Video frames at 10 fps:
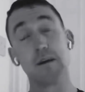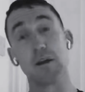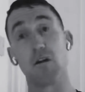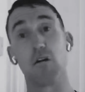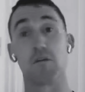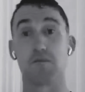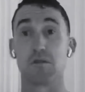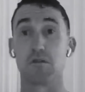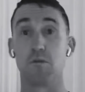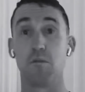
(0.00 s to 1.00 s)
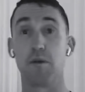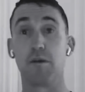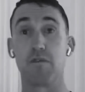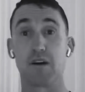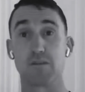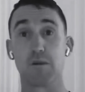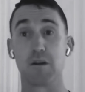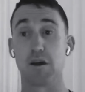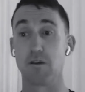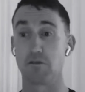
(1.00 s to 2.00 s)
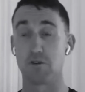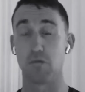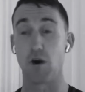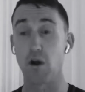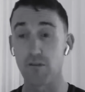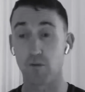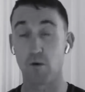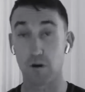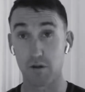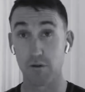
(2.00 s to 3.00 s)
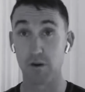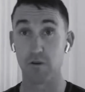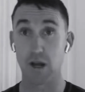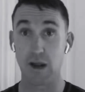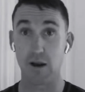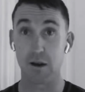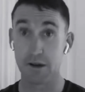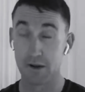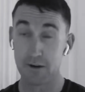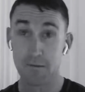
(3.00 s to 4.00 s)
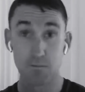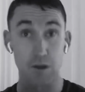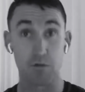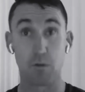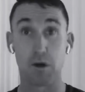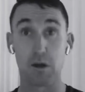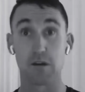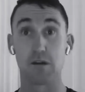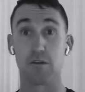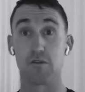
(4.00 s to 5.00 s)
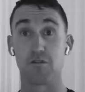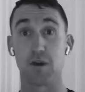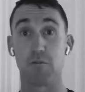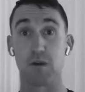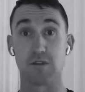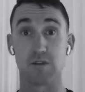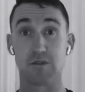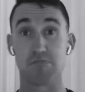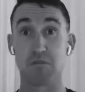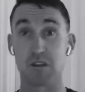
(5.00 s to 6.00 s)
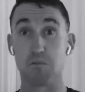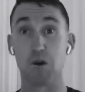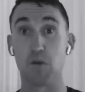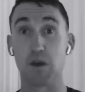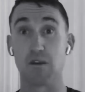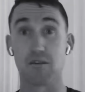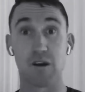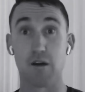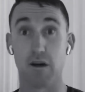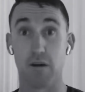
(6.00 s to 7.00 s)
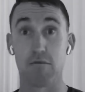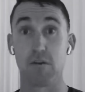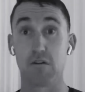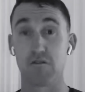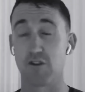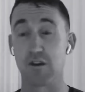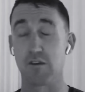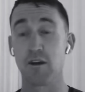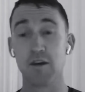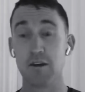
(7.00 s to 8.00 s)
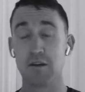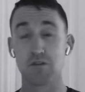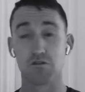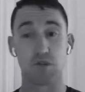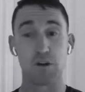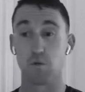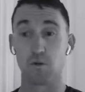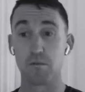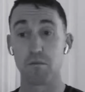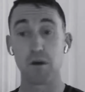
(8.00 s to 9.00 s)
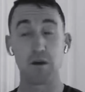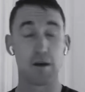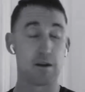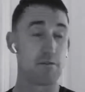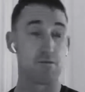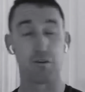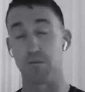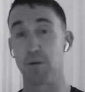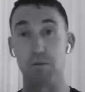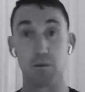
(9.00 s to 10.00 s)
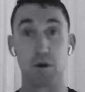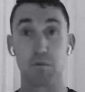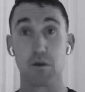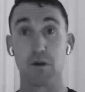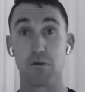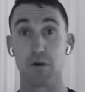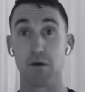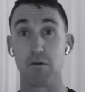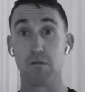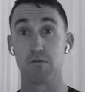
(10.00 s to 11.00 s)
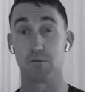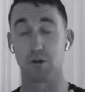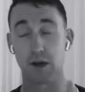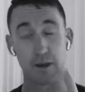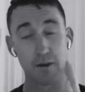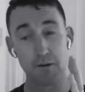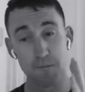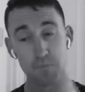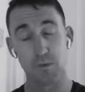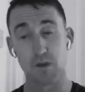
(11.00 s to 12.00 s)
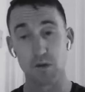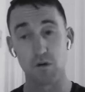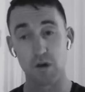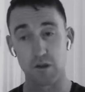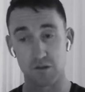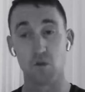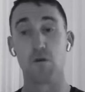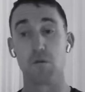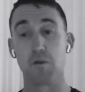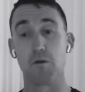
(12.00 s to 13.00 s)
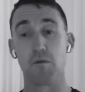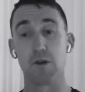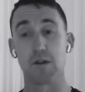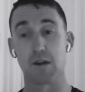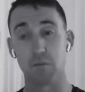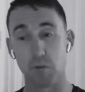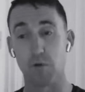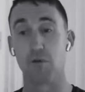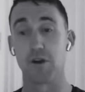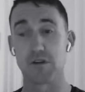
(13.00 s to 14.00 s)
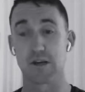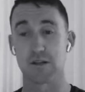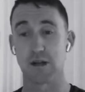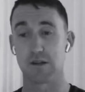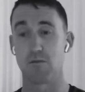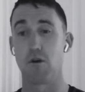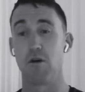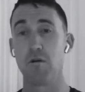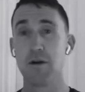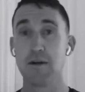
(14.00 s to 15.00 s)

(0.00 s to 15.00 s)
It all comes down to mobility, flexibility. I know it's something I have to work on really hard if I want to continue to train, because it's my weakest area, right? Strength wouldn't be, and then for other people it might be the other way around, but like, it's going to be a mobility thing, but we're going to assess that tomorrow.